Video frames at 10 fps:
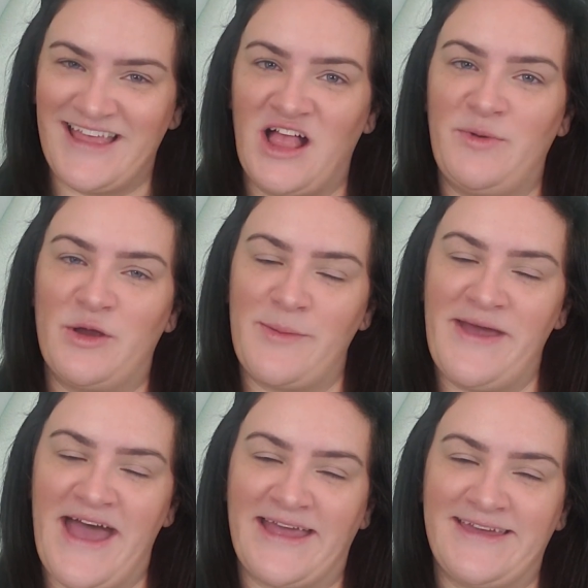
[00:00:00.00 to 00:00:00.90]
I'll be right
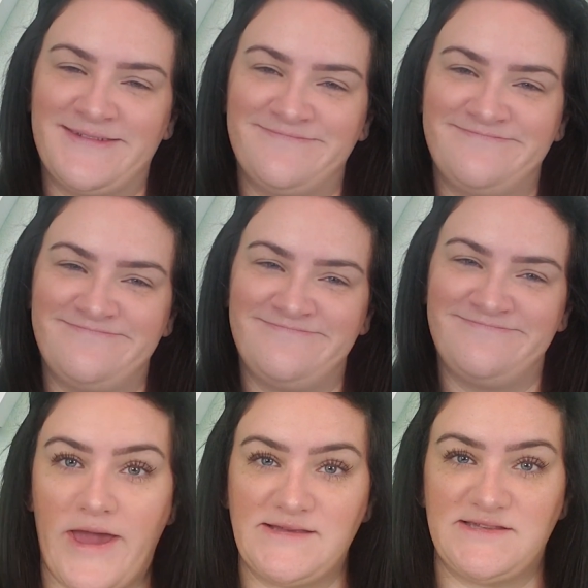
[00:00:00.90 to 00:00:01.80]
back.
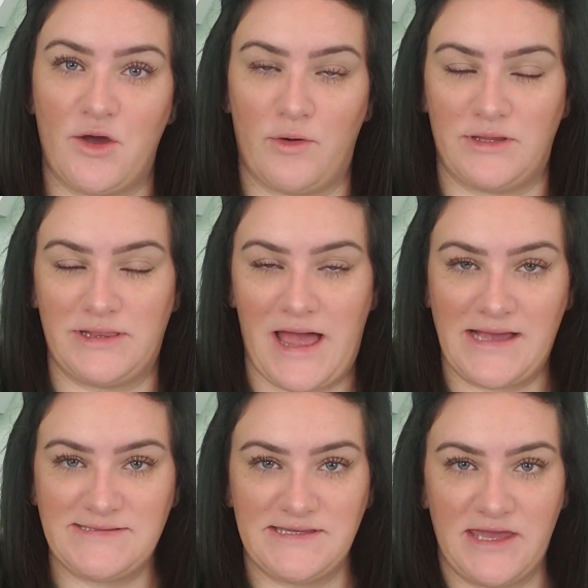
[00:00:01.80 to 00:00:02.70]
Okay, so
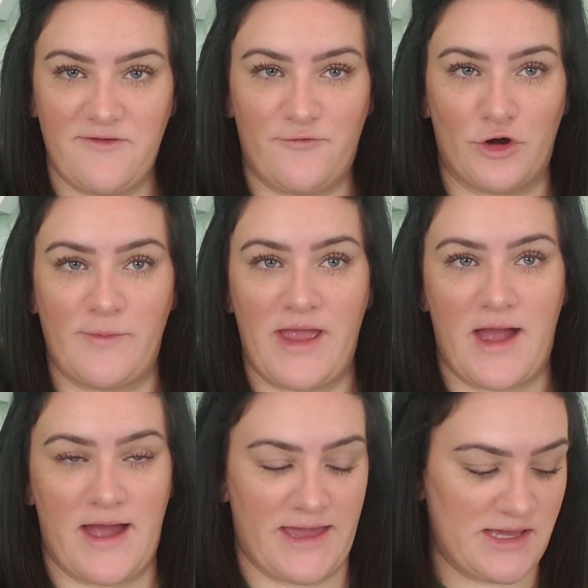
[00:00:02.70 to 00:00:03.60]
lastly, for my
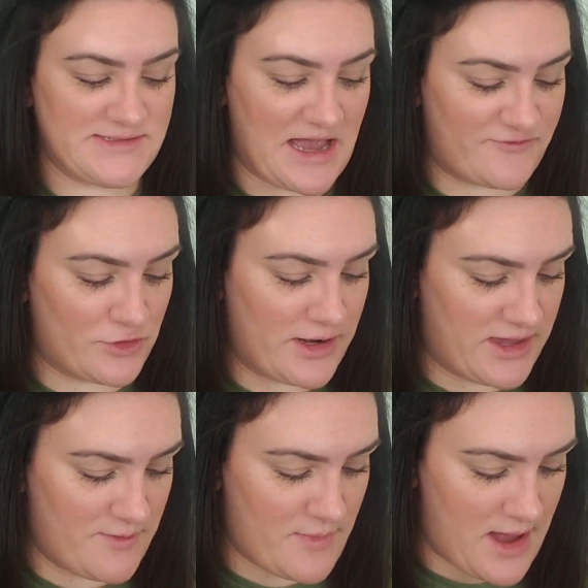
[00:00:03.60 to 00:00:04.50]
eyes, after I
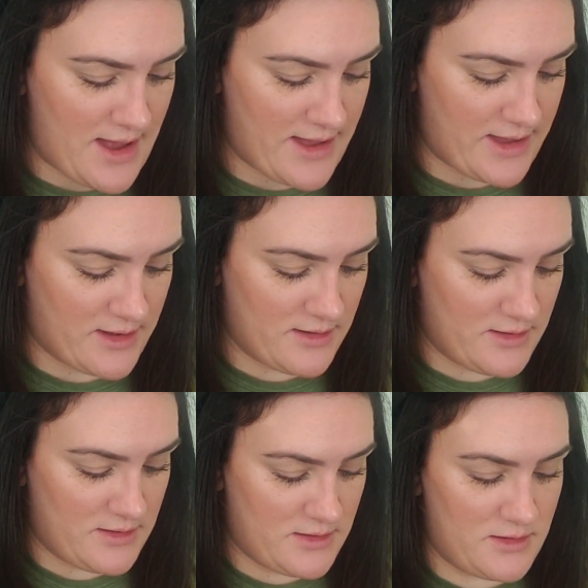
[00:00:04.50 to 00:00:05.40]
get my
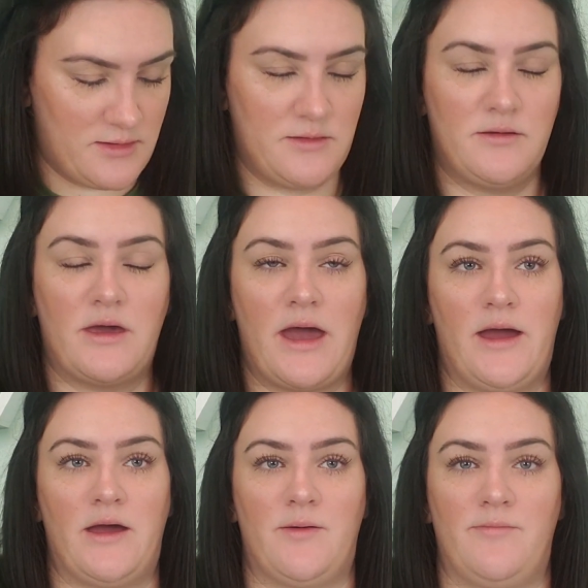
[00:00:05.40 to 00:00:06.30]

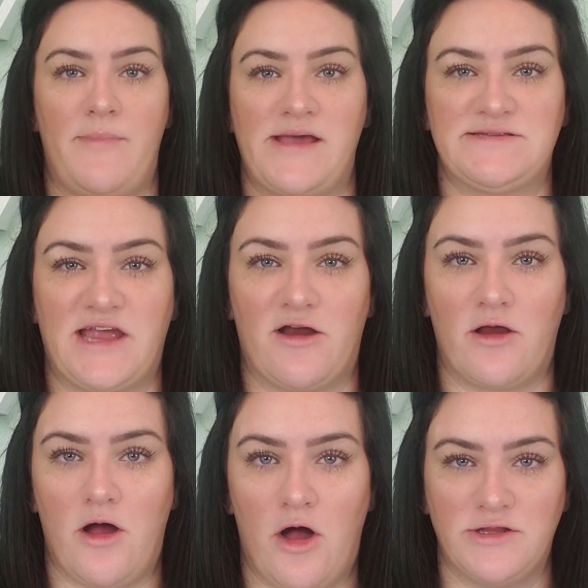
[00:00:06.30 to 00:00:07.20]

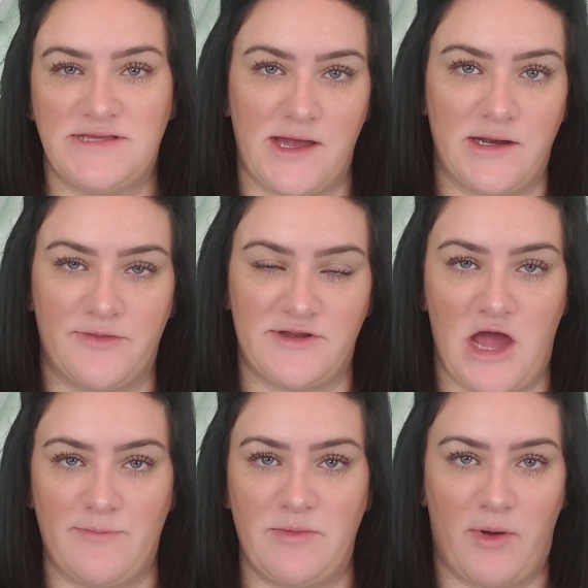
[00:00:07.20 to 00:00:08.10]
mascara all done on the
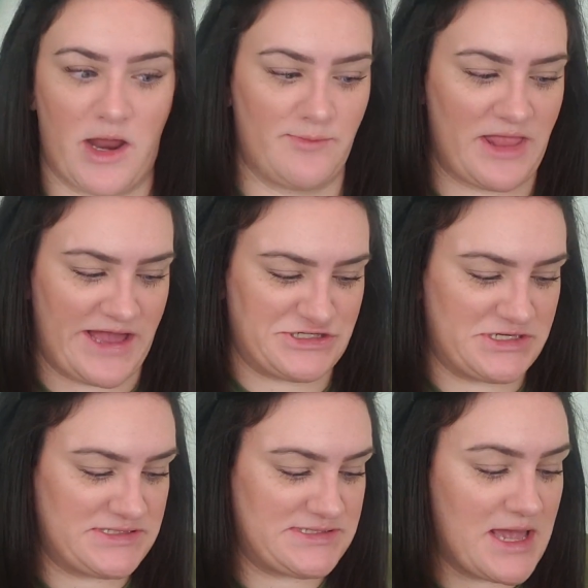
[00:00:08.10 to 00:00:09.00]
top and bottom
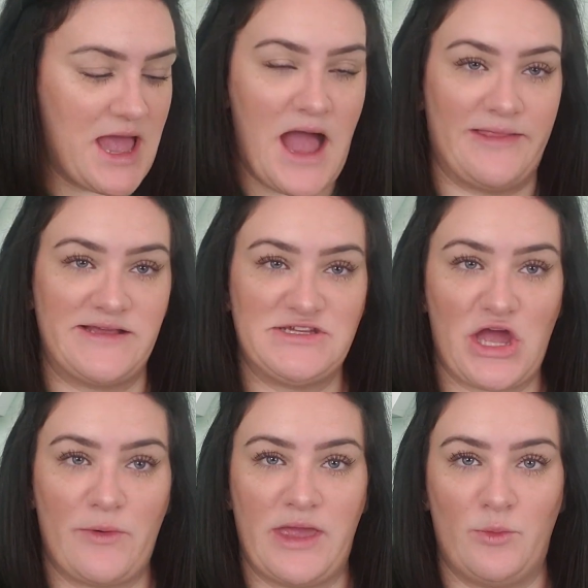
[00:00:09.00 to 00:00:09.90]
lashes, I like to
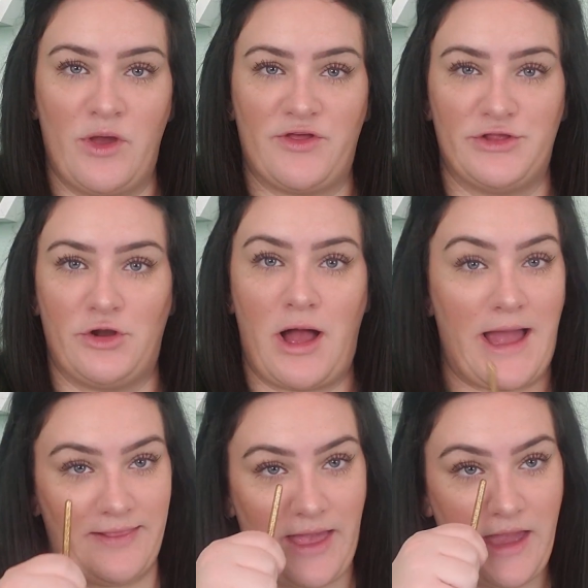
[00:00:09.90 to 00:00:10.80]
go in with a little
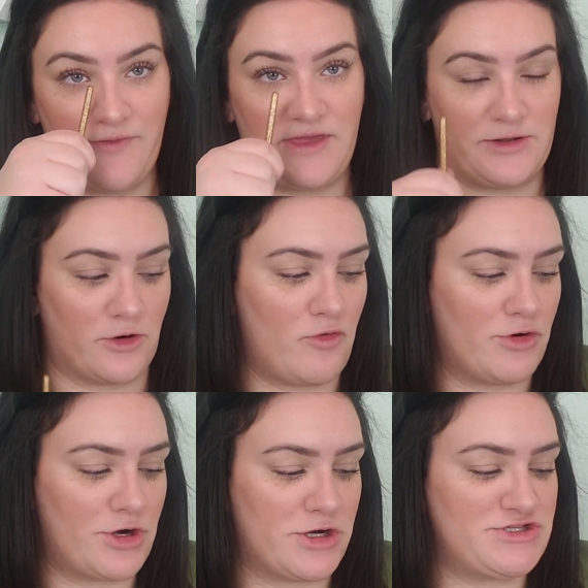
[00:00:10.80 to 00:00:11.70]
highlight on the inner
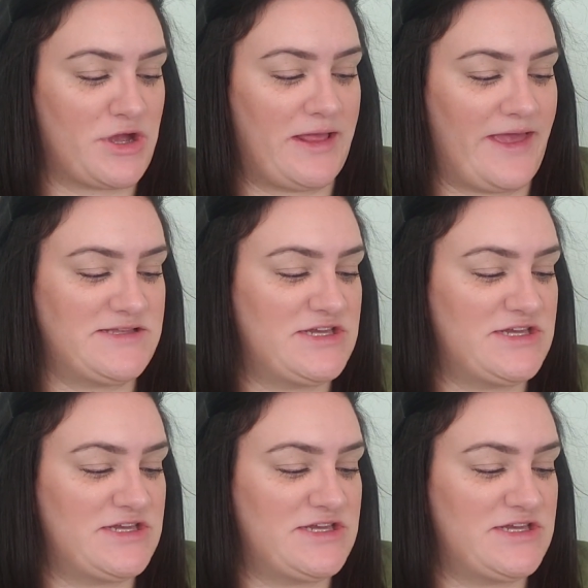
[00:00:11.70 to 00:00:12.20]
corner. So I like